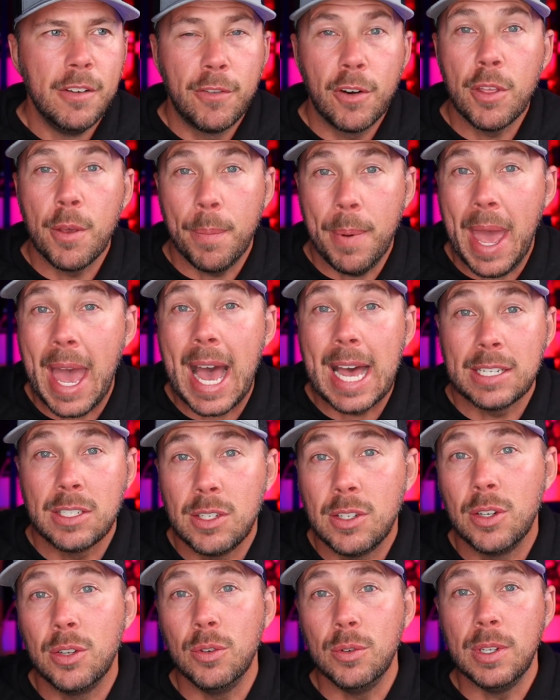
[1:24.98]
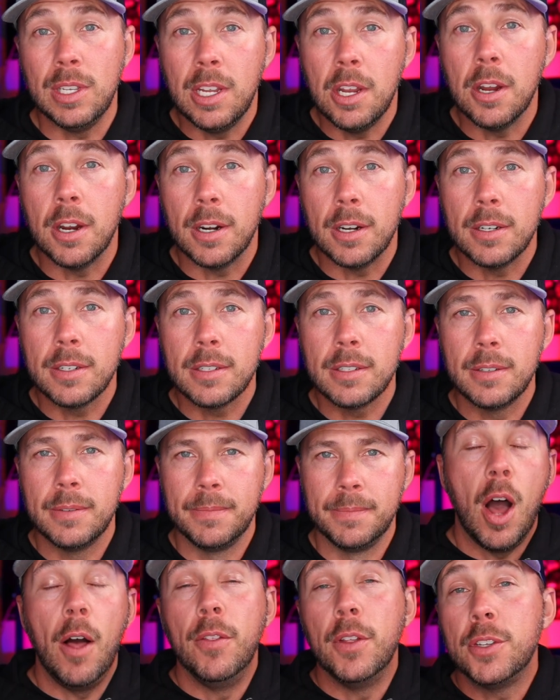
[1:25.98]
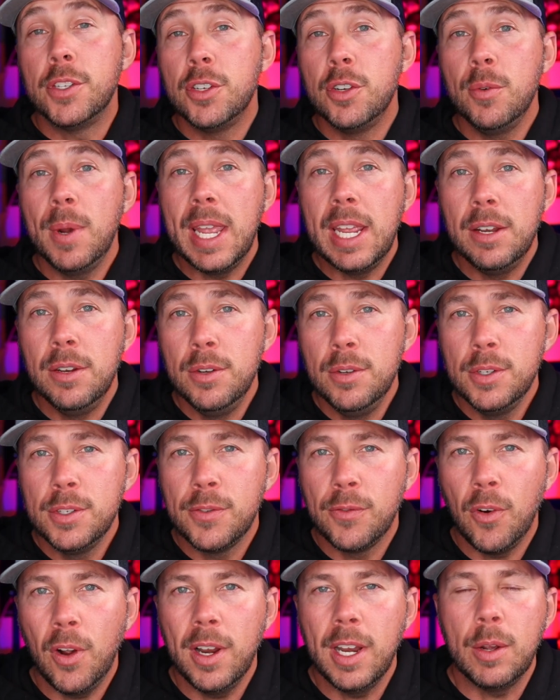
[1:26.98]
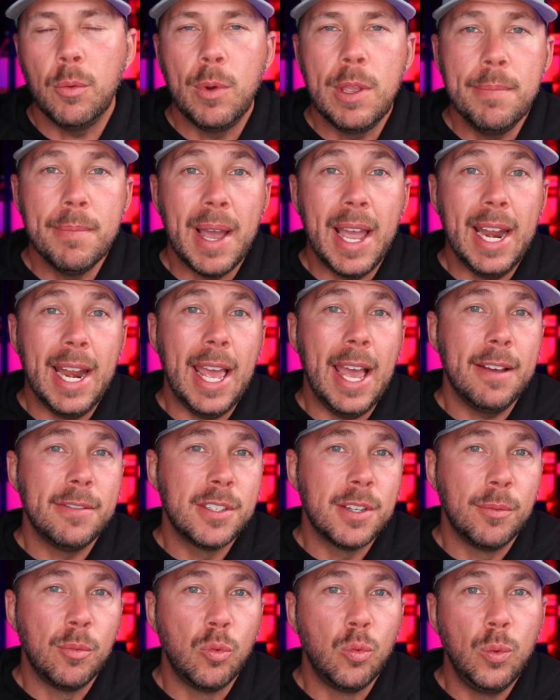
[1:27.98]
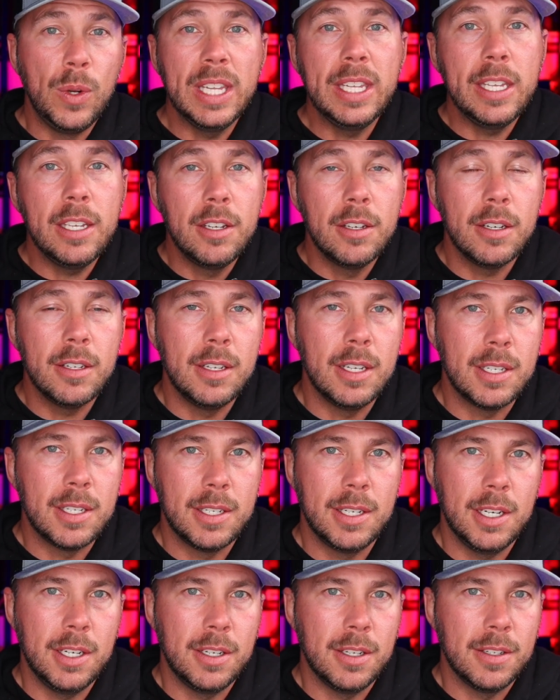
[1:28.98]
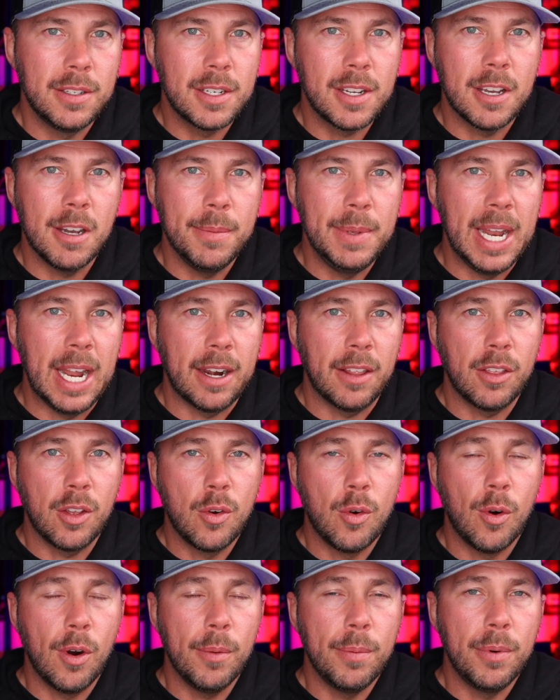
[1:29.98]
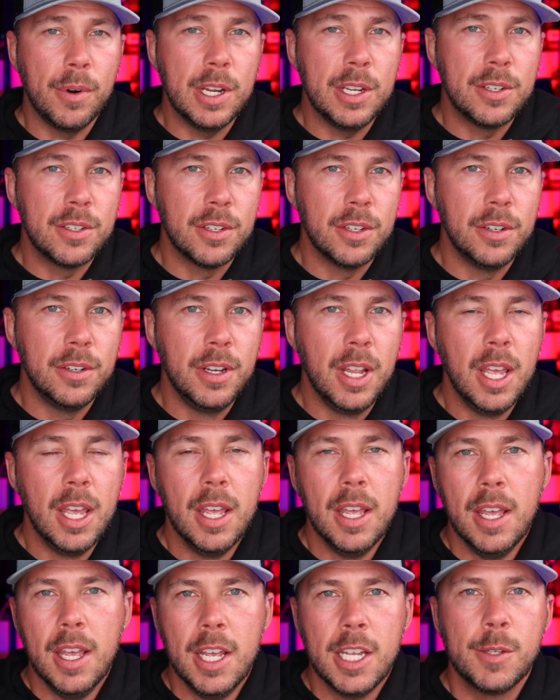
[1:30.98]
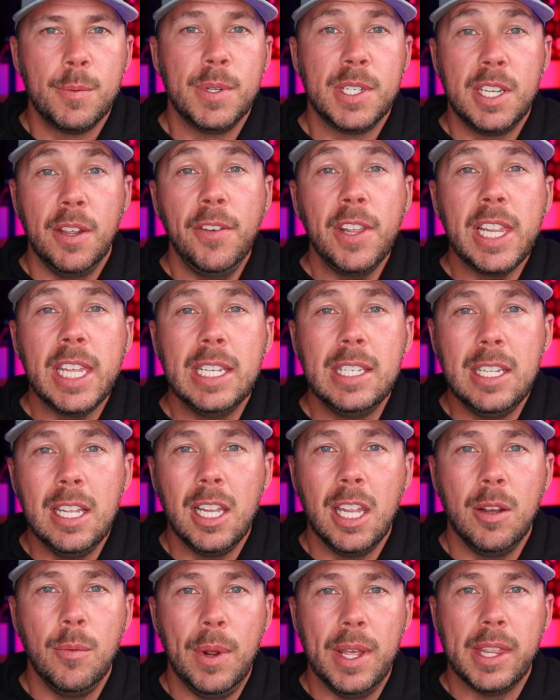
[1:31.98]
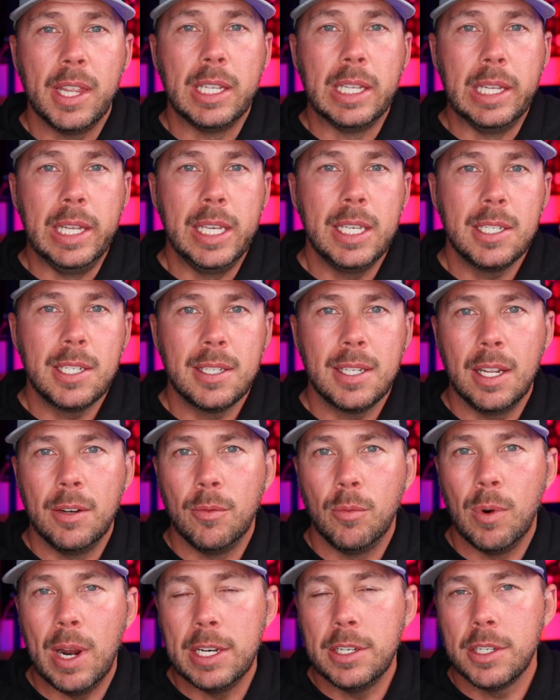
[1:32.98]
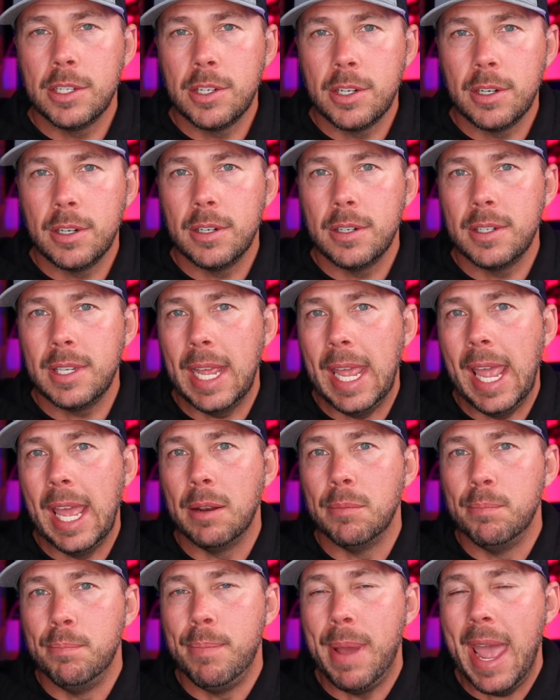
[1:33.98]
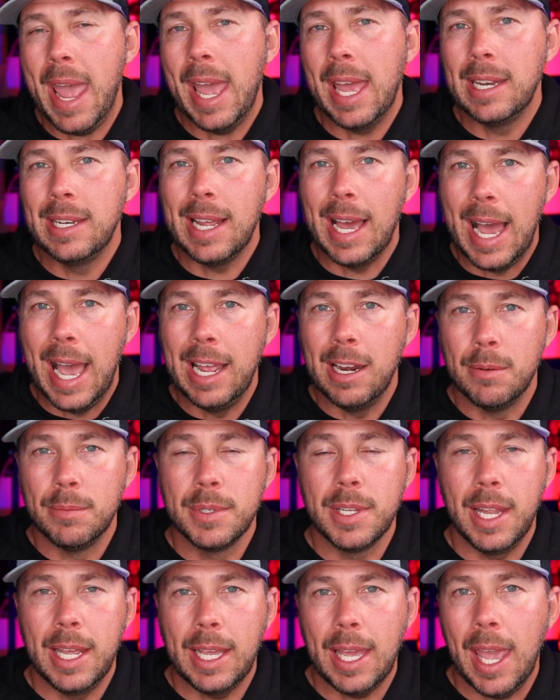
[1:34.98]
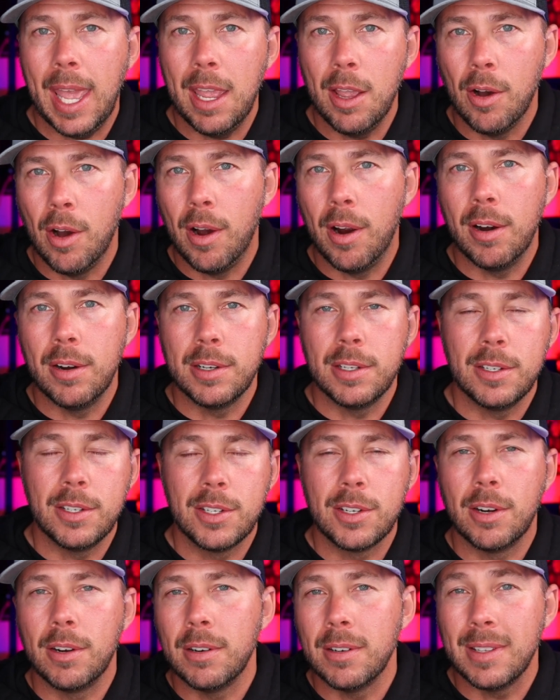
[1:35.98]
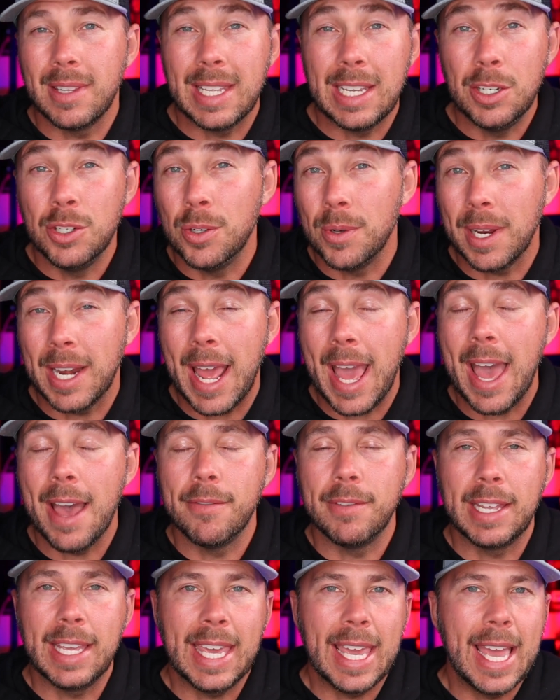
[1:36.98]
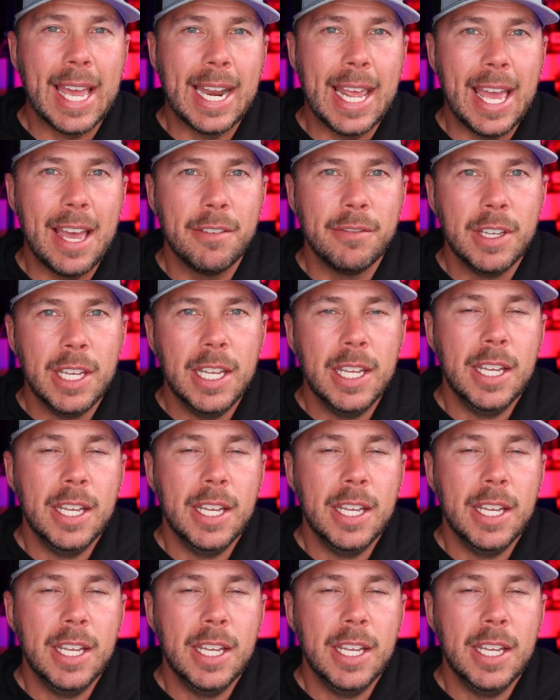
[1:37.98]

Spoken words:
for the past 2 years. On the 2A news front, we might have some really good decisions coming out of the court pretty soon, specifically dealing with lists and registers and banned items like ARs and certain things you can have and can't have,